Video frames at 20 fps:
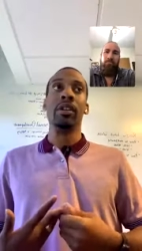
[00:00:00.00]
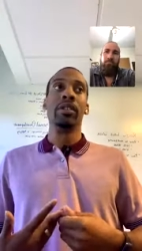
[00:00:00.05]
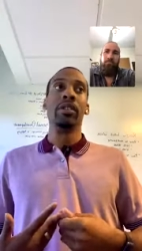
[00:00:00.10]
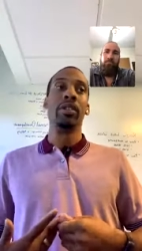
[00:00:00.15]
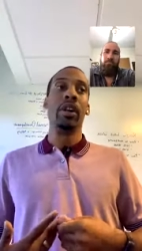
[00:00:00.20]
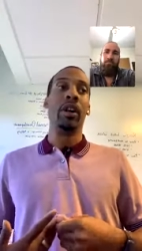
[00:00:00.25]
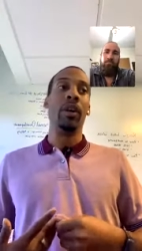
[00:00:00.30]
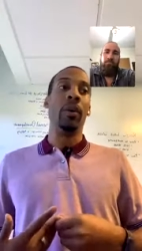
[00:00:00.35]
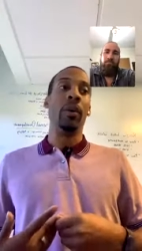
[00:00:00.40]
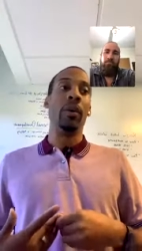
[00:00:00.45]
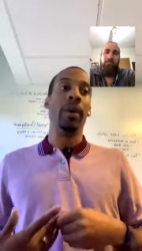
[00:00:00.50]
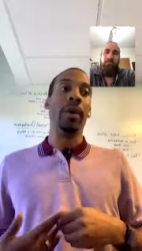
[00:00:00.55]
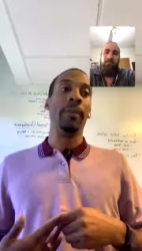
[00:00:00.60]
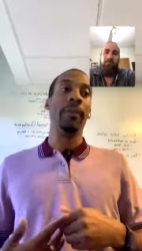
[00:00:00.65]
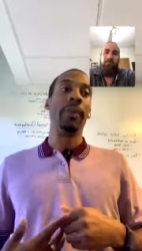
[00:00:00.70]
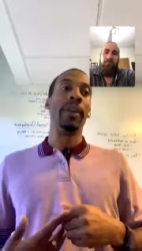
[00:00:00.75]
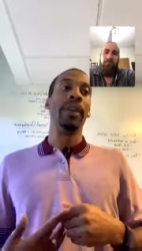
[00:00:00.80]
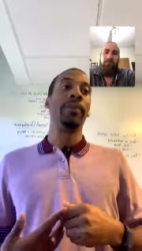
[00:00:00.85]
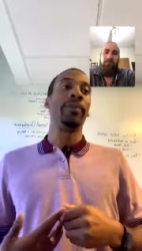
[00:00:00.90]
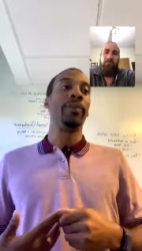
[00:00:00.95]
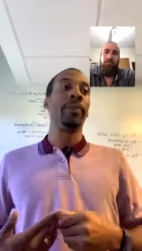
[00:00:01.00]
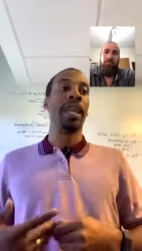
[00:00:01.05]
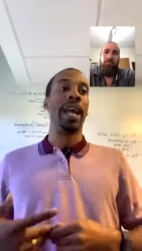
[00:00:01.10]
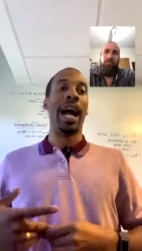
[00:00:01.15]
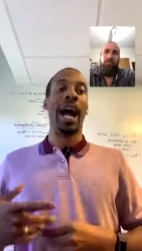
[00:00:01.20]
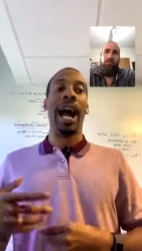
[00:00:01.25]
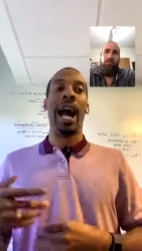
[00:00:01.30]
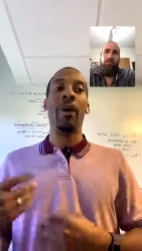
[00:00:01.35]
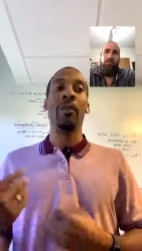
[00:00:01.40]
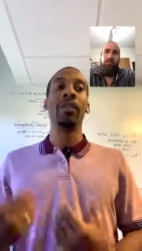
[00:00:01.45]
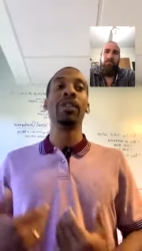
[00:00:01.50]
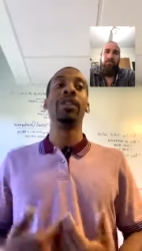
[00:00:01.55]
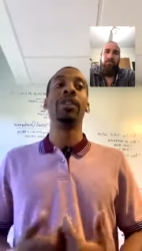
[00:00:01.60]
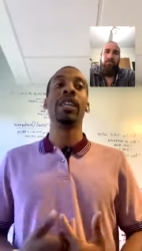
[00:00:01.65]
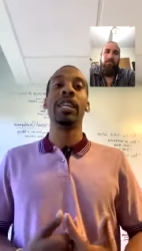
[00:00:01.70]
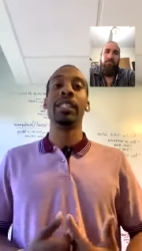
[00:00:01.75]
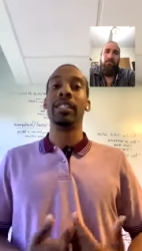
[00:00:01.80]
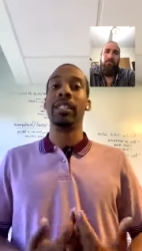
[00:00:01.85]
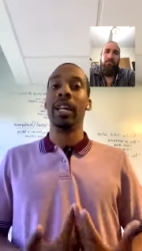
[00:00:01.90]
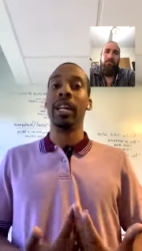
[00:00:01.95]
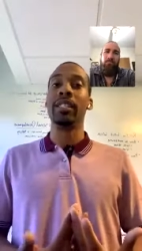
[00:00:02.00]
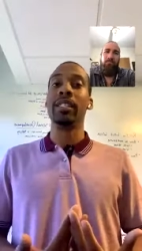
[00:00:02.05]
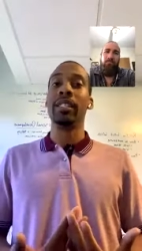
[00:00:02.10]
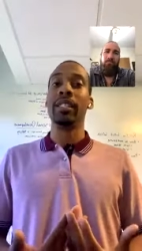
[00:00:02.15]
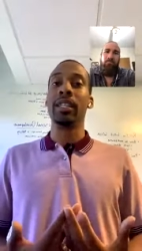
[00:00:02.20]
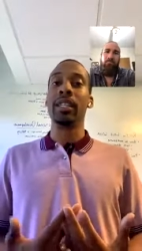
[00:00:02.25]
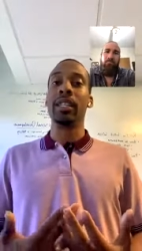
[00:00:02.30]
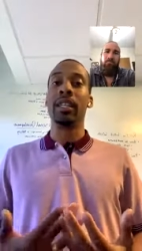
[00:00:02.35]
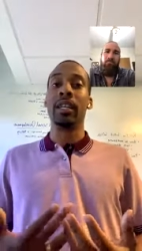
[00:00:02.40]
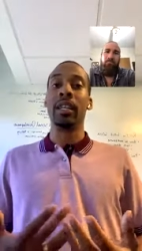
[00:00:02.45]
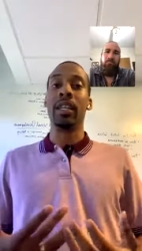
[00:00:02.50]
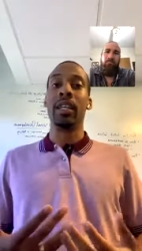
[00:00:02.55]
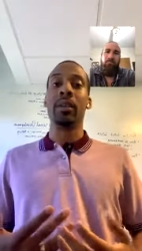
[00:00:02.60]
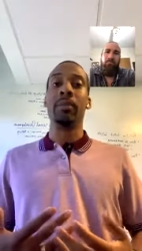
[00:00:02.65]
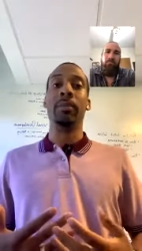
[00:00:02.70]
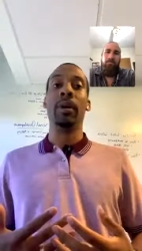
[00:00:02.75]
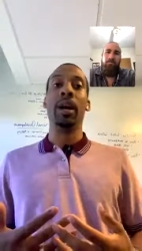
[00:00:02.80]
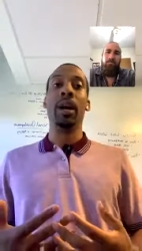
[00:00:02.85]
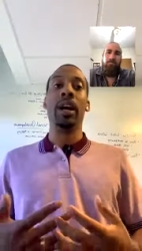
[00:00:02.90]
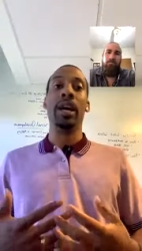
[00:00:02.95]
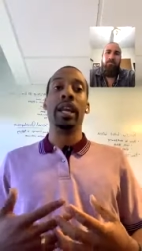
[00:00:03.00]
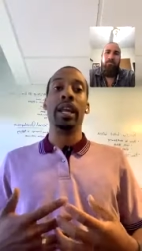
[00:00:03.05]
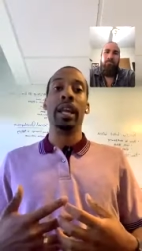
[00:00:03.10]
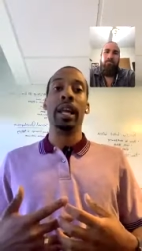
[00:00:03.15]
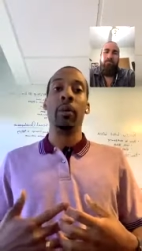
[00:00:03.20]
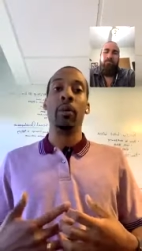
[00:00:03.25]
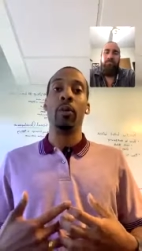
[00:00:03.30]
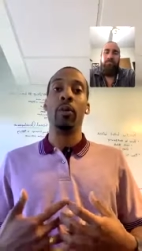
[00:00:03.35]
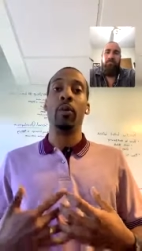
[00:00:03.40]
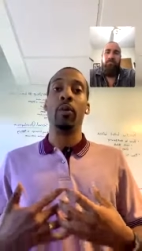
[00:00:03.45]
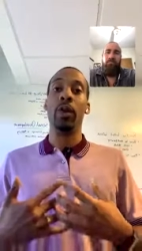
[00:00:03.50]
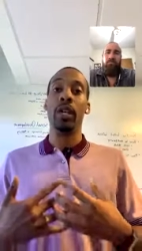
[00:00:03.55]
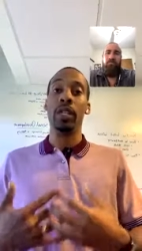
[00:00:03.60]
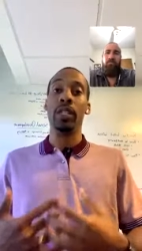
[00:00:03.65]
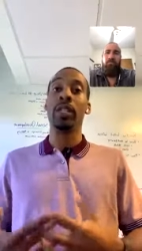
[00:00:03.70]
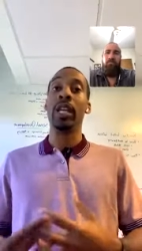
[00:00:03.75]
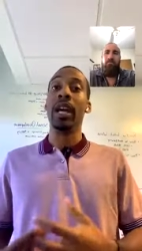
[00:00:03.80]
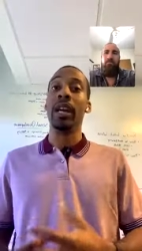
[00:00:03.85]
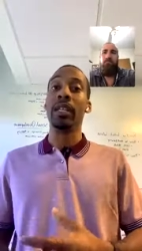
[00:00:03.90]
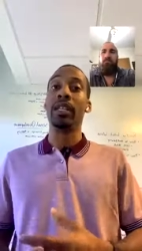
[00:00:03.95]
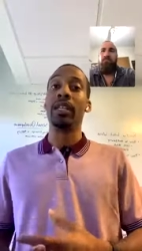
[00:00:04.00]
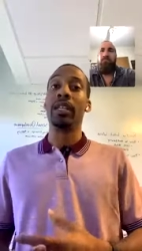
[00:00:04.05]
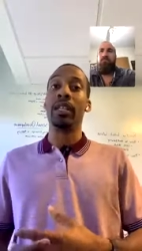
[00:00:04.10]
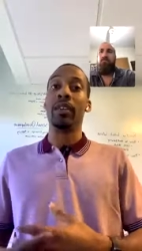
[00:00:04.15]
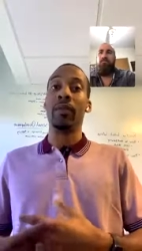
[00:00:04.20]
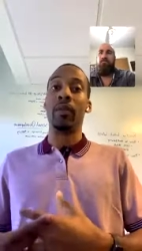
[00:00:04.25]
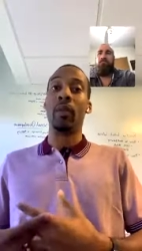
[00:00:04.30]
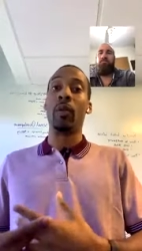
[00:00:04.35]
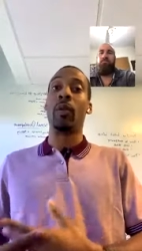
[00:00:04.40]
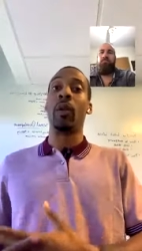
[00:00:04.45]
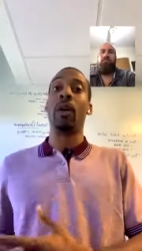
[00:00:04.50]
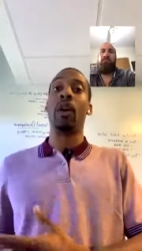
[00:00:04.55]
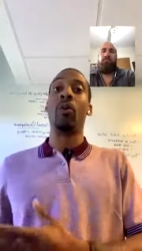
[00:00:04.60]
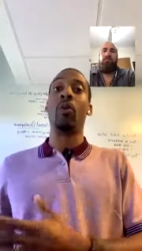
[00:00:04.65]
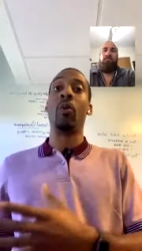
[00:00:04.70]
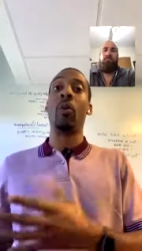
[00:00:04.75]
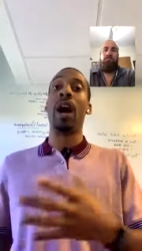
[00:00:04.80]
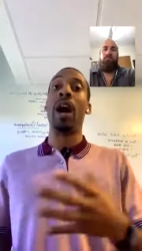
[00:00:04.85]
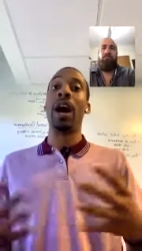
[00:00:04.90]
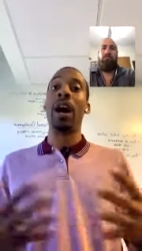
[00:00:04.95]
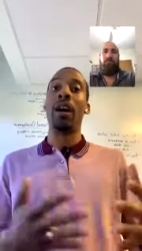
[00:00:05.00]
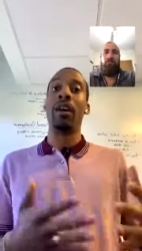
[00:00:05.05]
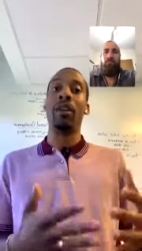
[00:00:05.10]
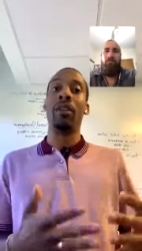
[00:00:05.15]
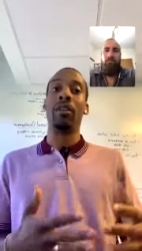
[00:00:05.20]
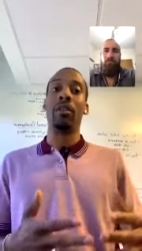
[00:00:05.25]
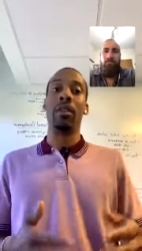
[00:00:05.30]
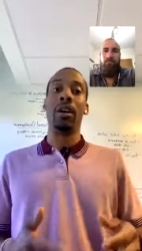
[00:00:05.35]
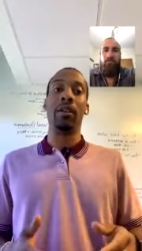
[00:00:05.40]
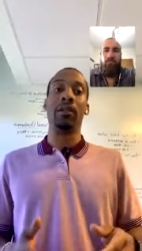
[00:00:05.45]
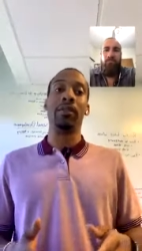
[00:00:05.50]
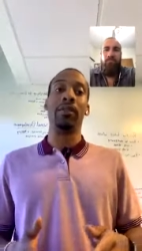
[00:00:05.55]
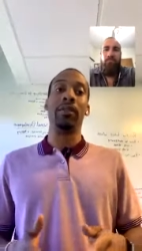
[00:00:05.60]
So I would say test it but we tested it for a while of